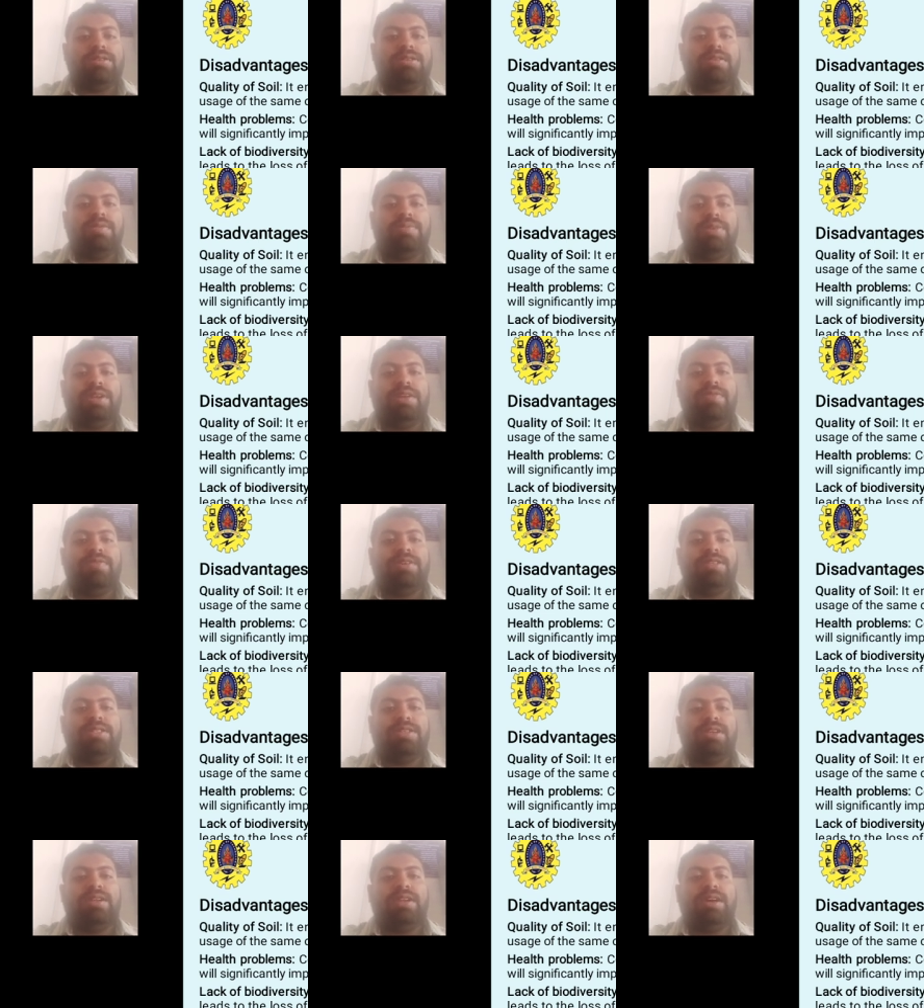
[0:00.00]
of
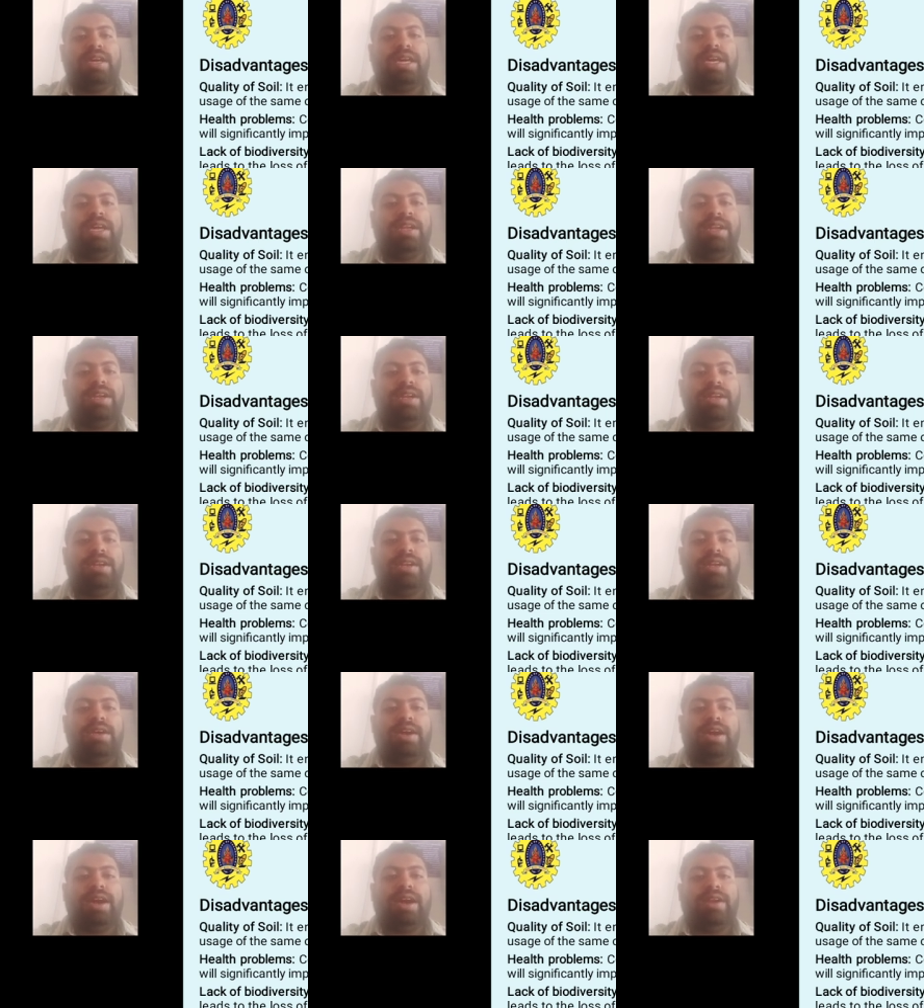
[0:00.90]
beneficial
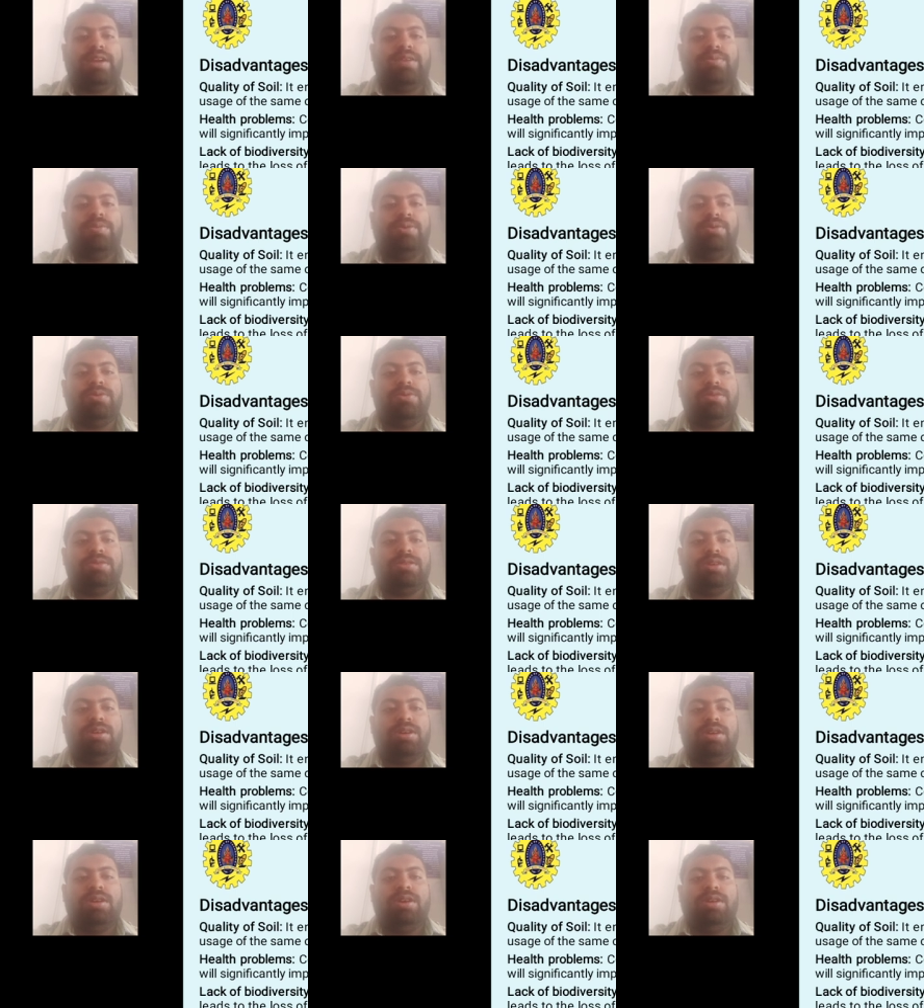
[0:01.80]
hereditary attributes
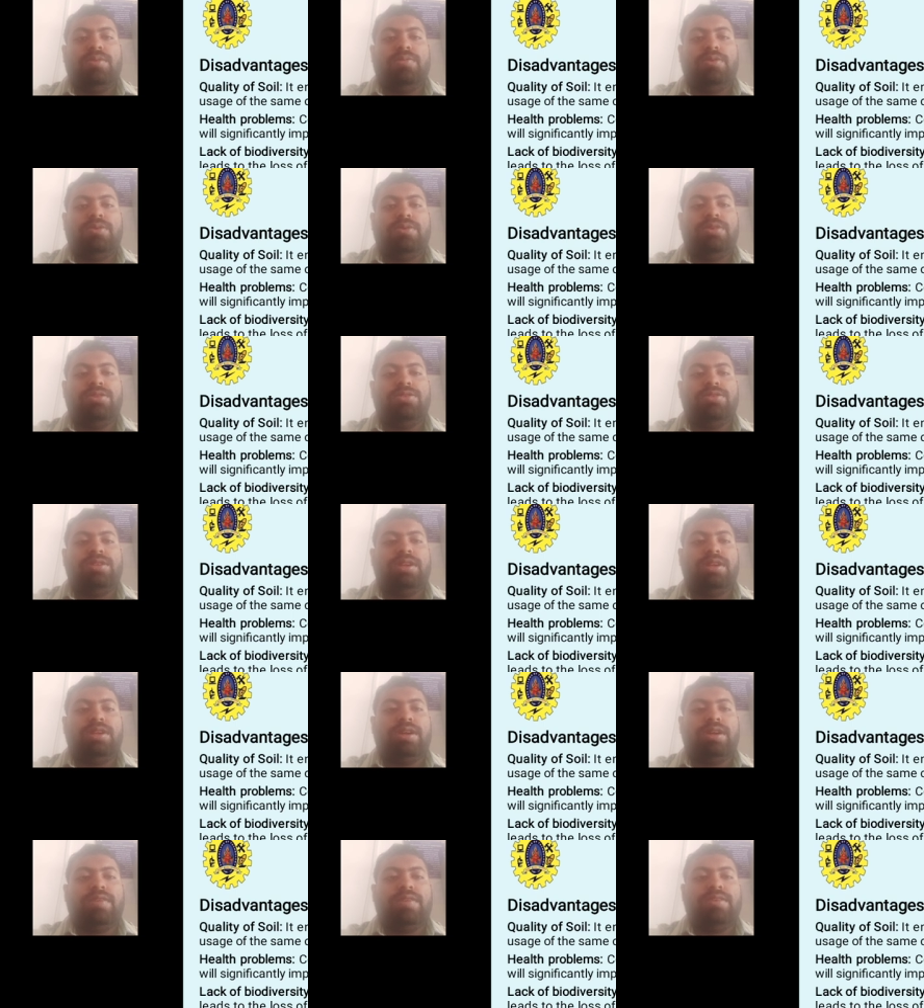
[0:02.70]
produced
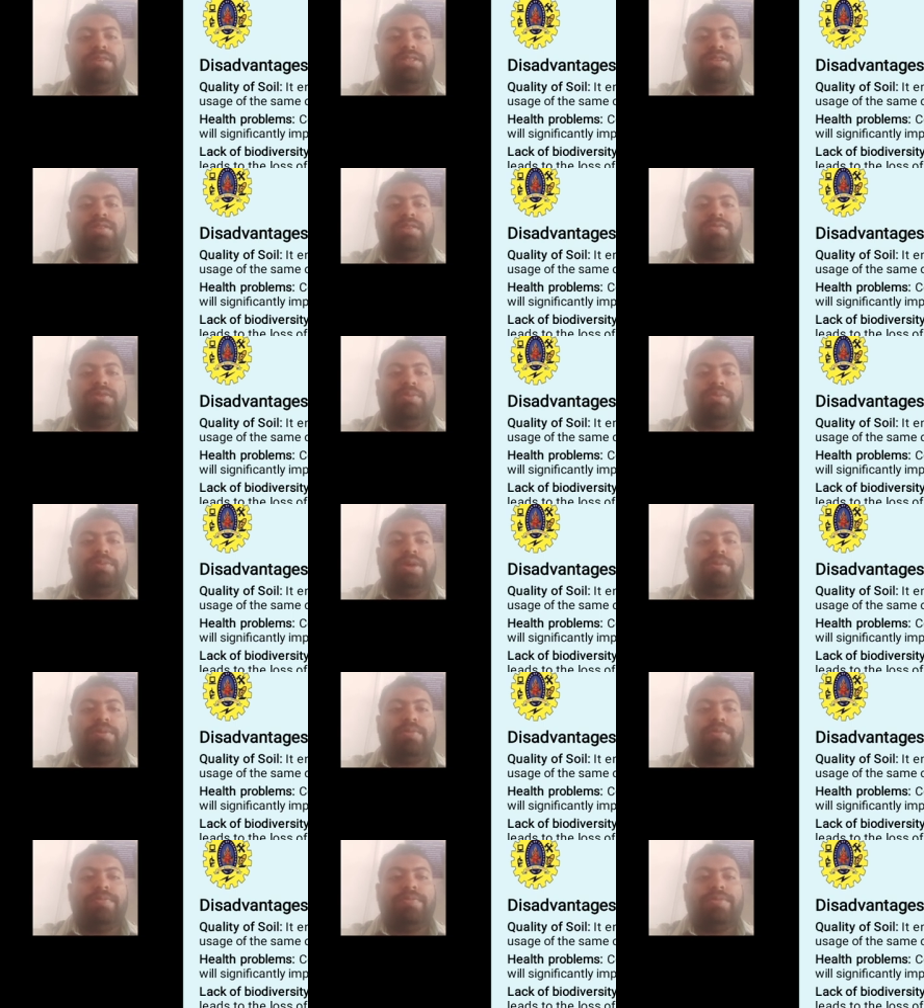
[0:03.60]
in conventional
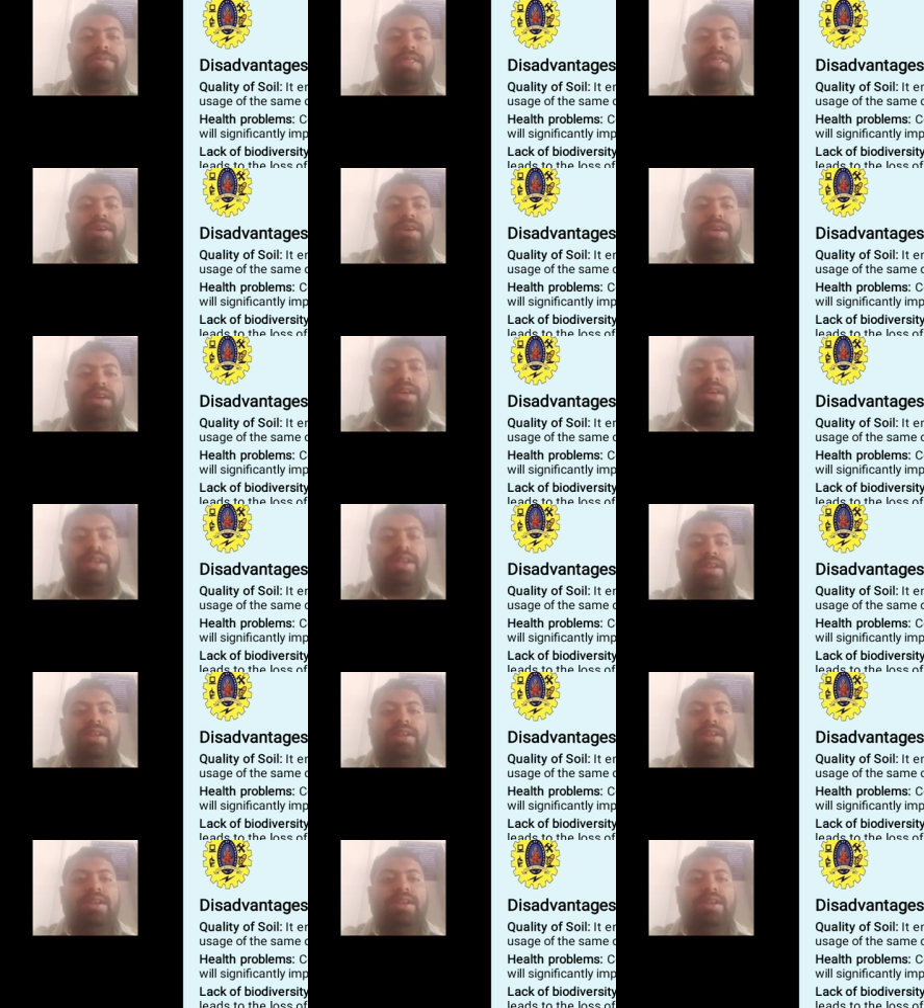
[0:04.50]
farming. In